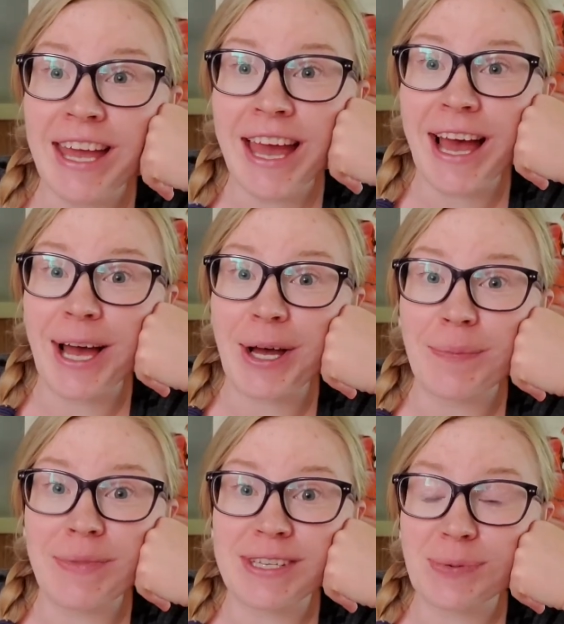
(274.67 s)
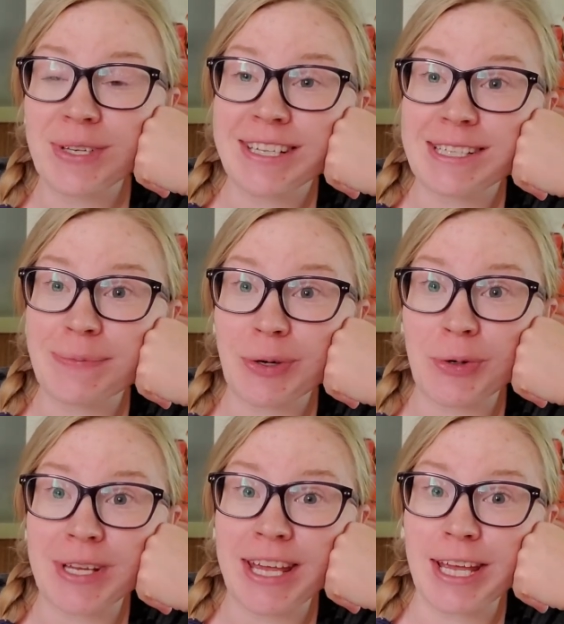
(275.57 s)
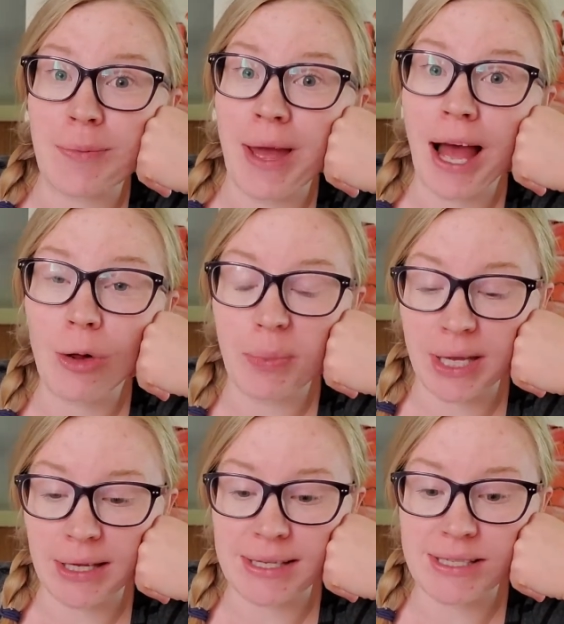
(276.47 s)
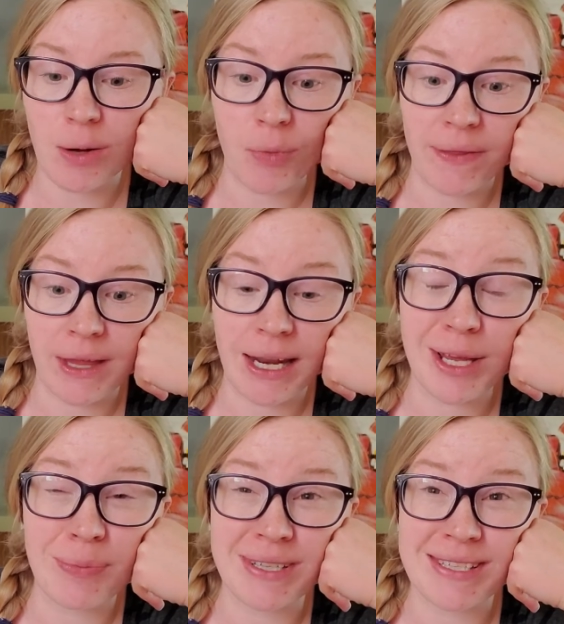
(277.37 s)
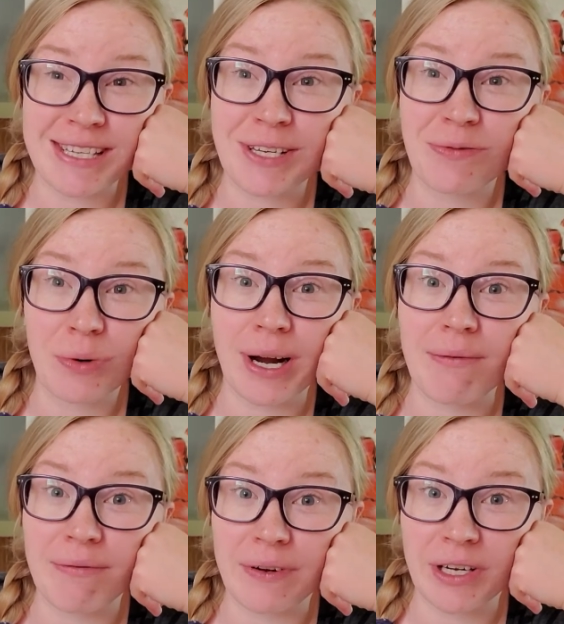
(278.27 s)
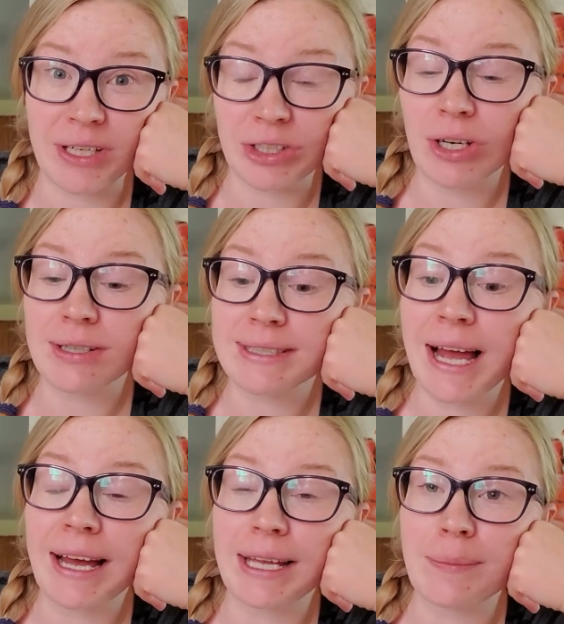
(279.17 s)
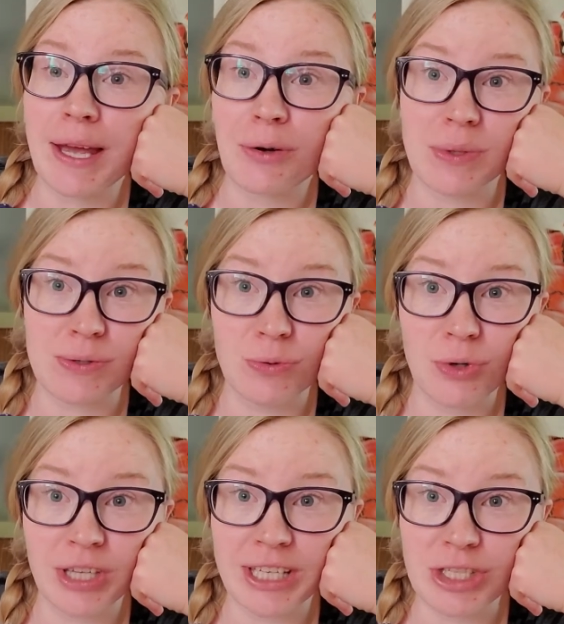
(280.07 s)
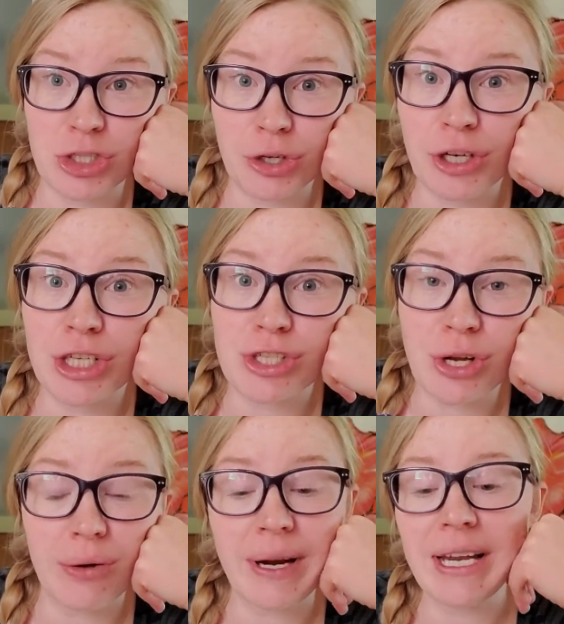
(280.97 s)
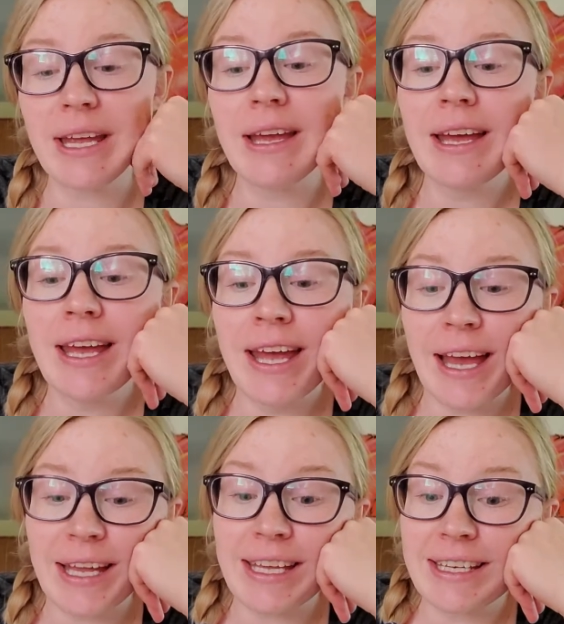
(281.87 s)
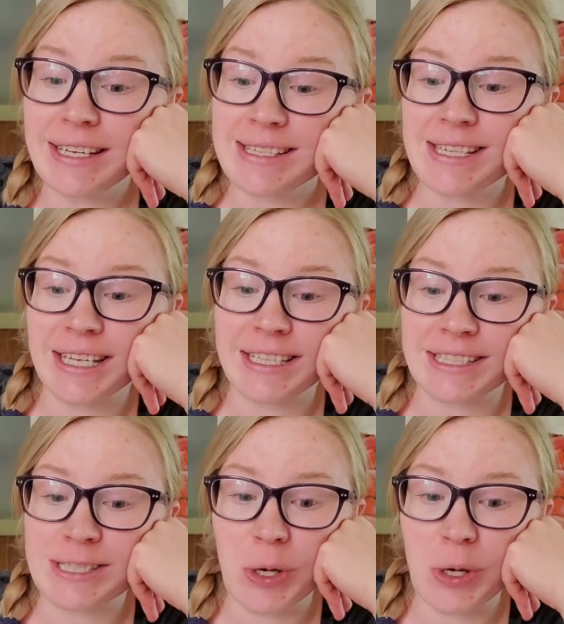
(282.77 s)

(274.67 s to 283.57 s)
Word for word: Um, this one is about him helping someone that had been sick for a very long time and was really discouraged already in his sickness.